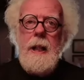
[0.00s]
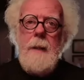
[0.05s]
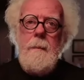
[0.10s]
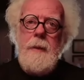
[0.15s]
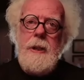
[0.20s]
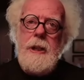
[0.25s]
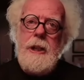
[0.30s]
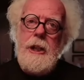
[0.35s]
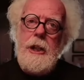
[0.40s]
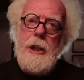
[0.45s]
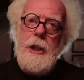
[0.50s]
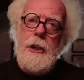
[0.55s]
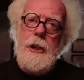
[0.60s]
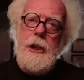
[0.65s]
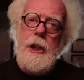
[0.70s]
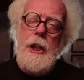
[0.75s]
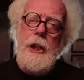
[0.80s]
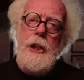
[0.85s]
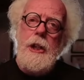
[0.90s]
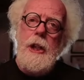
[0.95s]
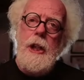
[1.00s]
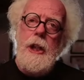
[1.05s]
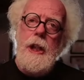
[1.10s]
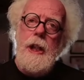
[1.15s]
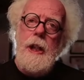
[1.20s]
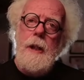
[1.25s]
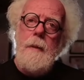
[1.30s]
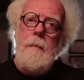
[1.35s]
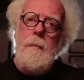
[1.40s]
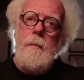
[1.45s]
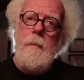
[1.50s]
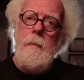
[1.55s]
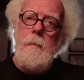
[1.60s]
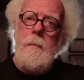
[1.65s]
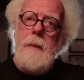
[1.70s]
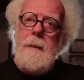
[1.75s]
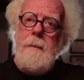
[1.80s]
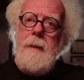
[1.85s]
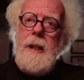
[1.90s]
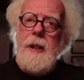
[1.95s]
You can
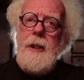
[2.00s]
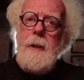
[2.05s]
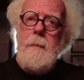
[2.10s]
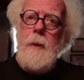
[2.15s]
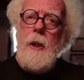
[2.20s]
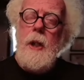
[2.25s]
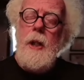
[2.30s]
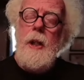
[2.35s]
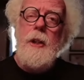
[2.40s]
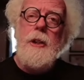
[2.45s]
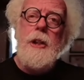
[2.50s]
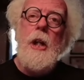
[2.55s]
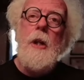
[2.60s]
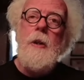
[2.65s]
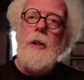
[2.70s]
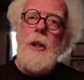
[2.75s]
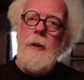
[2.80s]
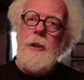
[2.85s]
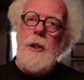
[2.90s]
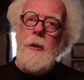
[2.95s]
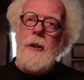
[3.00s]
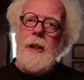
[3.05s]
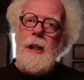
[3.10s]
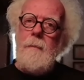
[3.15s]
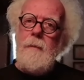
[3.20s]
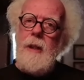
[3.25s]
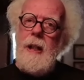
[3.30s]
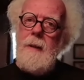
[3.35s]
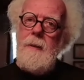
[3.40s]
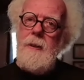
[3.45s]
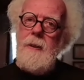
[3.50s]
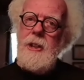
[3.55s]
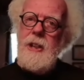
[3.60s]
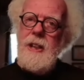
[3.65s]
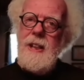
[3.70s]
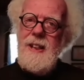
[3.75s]
meet me at the bar. No, don't come around.